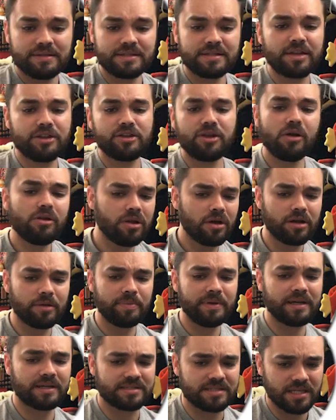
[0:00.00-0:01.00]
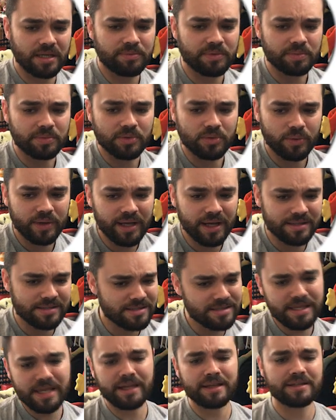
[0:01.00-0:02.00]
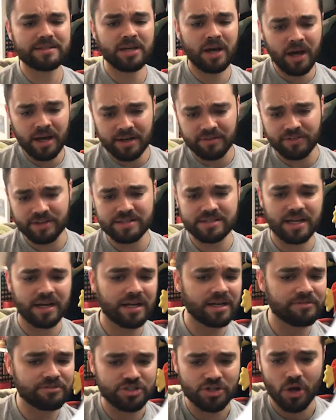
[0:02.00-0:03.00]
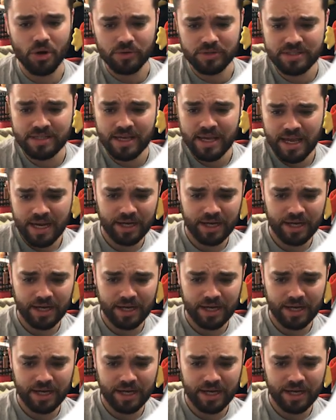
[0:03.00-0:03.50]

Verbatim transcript: This can no longer be acceptable. We are sick and tired of these kind of jokes.